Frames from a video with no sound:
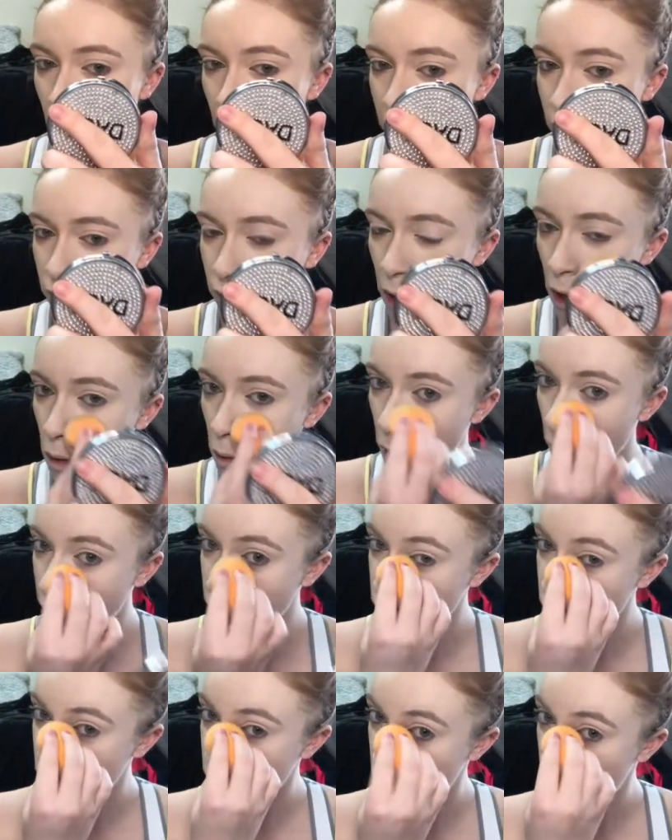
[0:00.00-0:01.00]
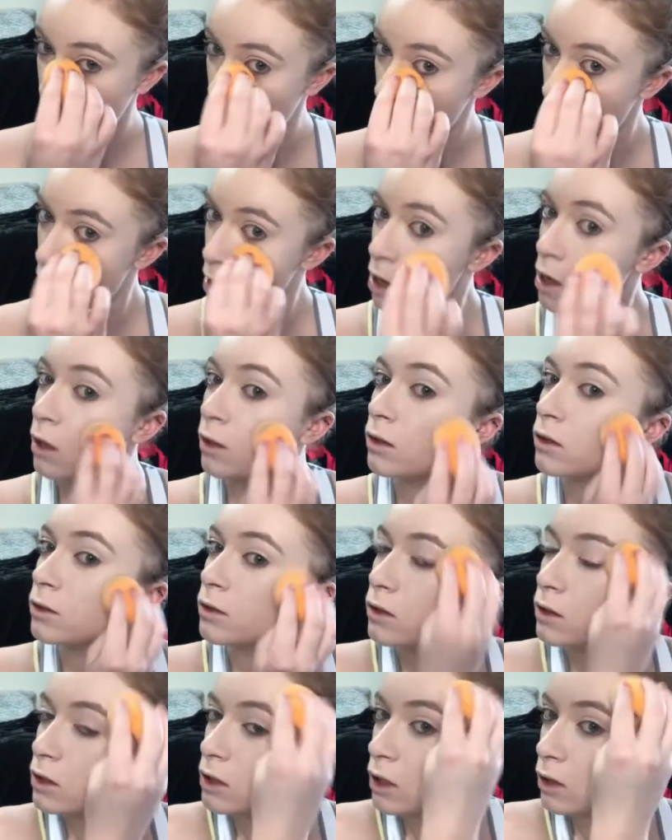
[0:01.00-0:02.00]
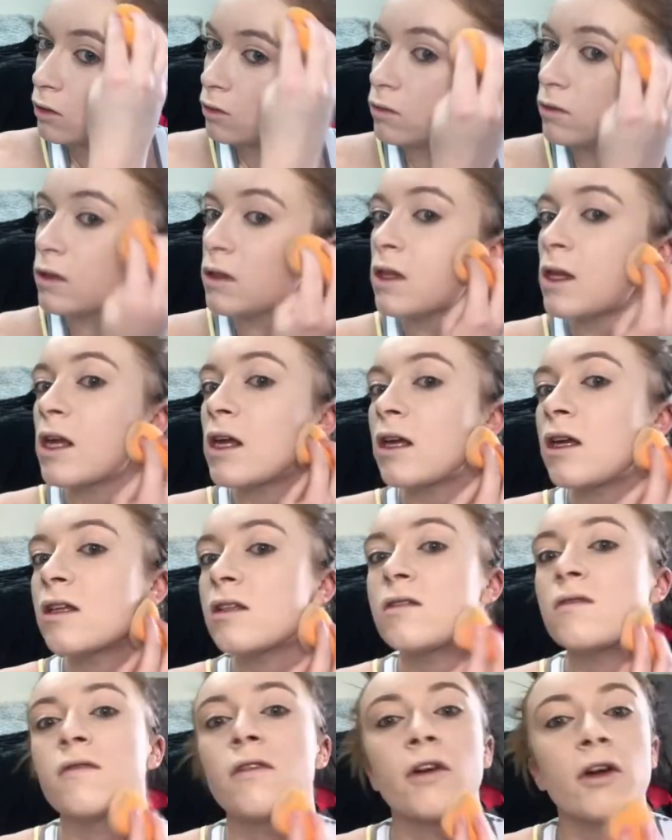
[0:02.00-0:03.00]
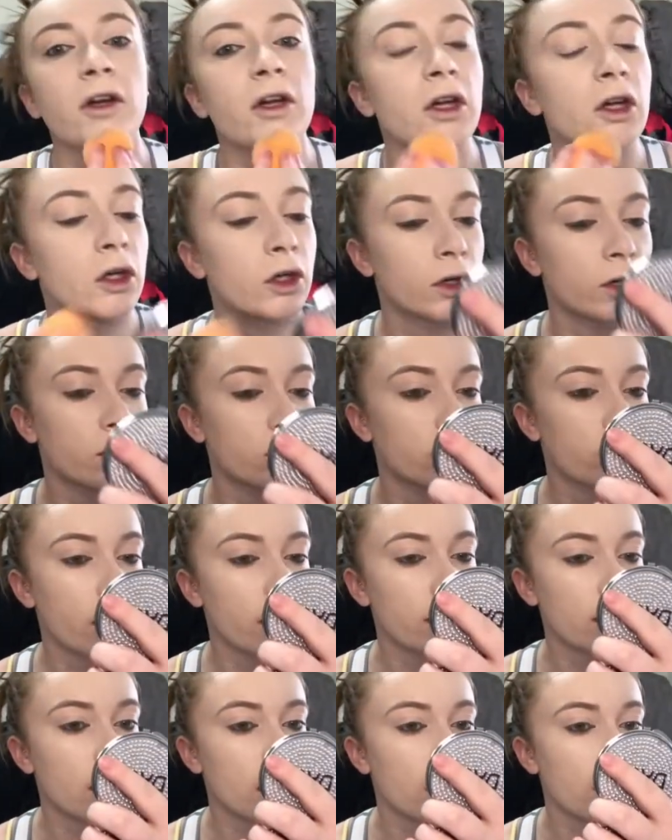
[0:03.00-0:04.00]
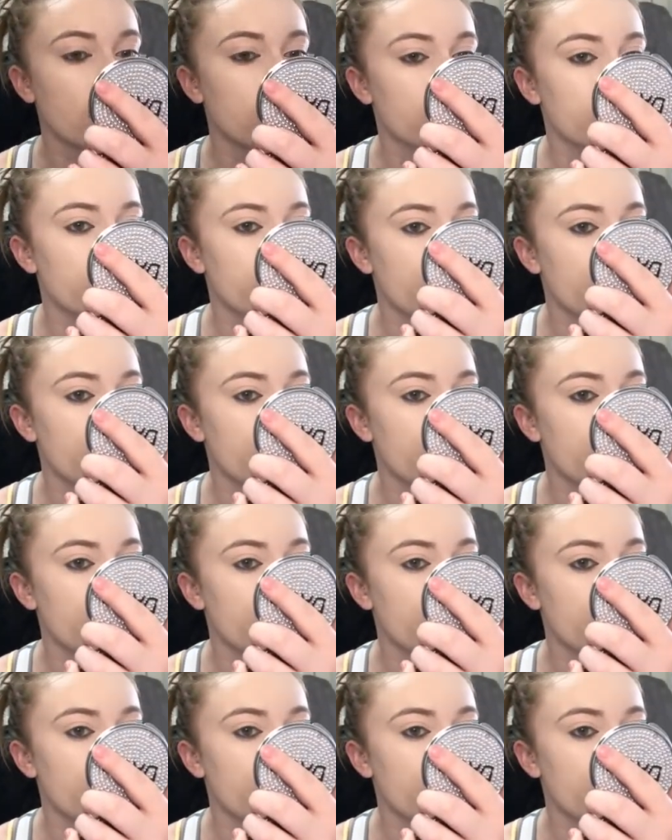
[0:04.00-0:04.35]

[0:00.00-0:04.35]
I don't know, I just don't think it's very good right now,